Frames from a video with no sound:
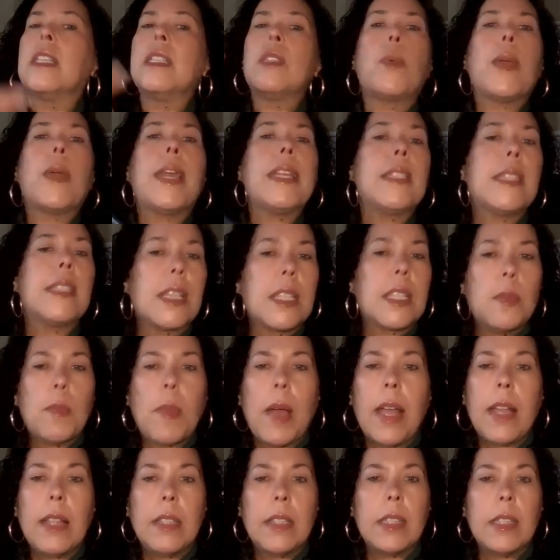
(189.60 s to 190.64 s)
let's wait 6
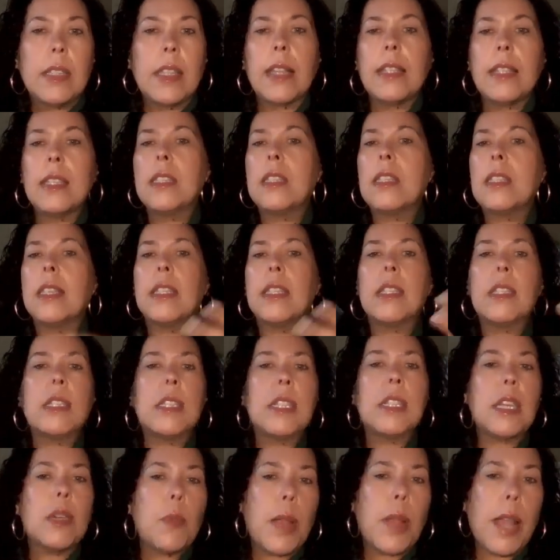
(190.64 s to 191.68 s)
months. Let's
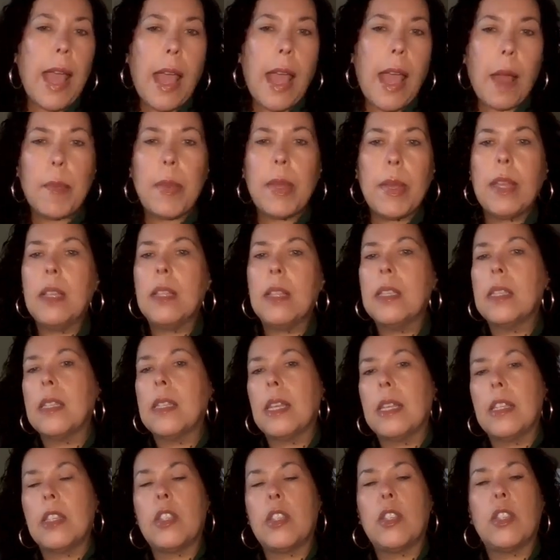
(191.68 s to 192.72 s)
see what
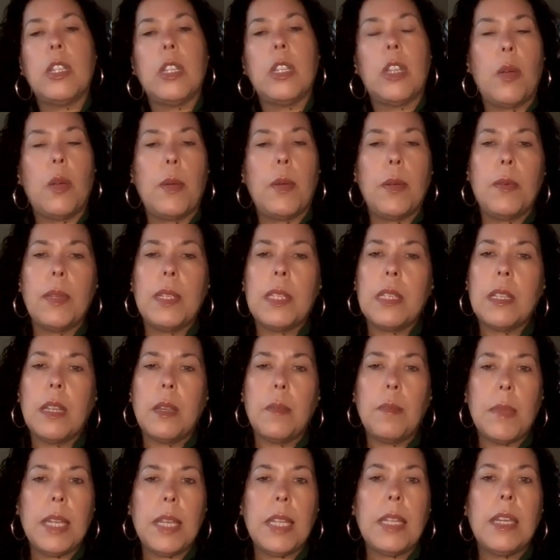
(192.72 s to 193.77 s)
happens. It was an
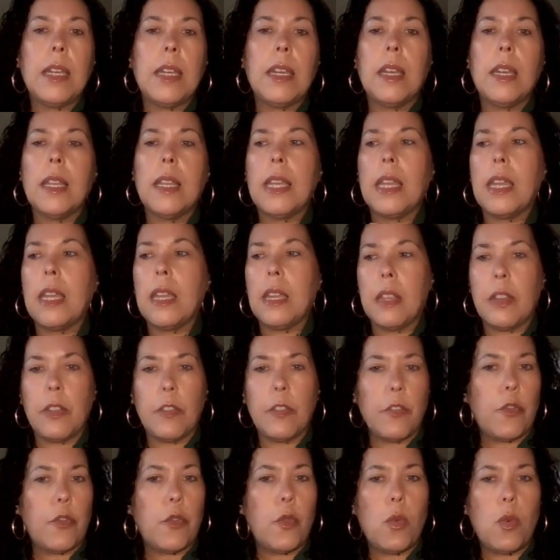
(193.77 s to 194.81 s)
immediate
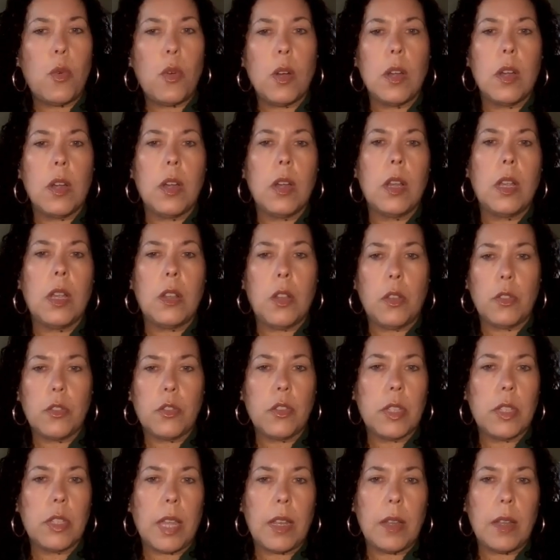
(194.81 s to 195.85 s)
in for an
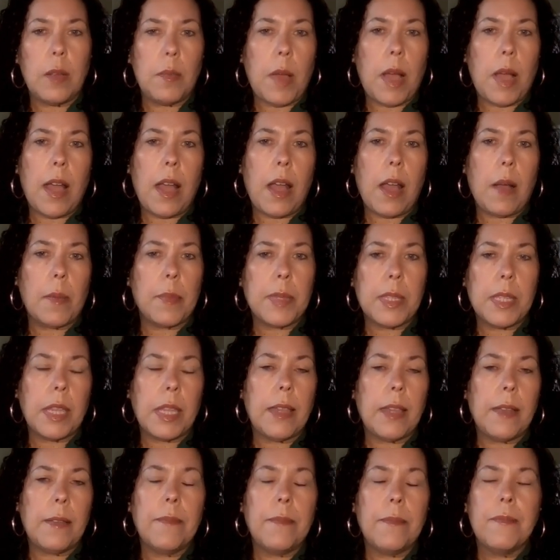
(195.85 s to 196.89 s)
ultrasound and
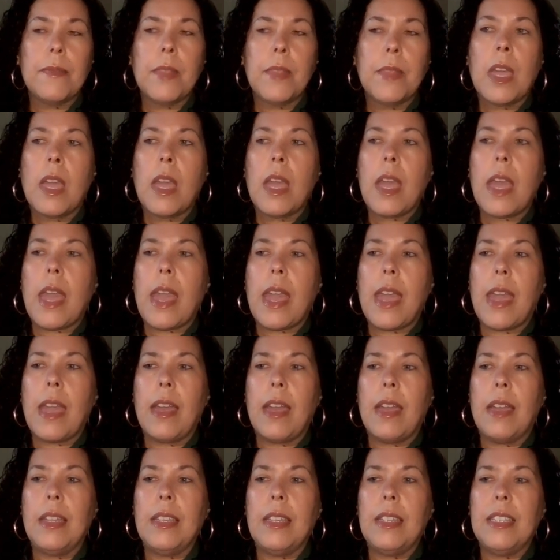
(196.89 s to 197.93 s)
biopsy.
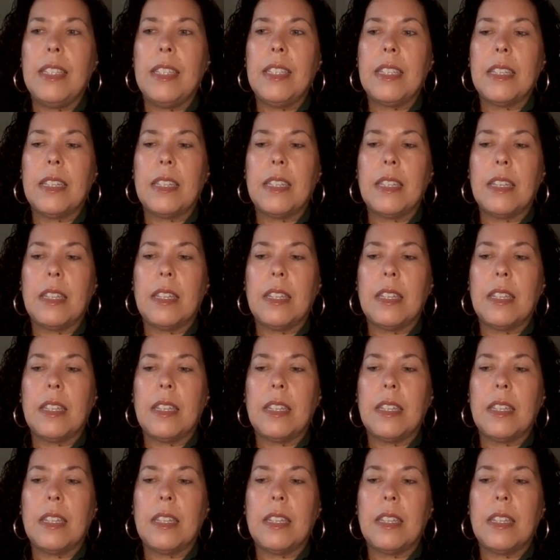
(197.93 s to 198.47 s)
And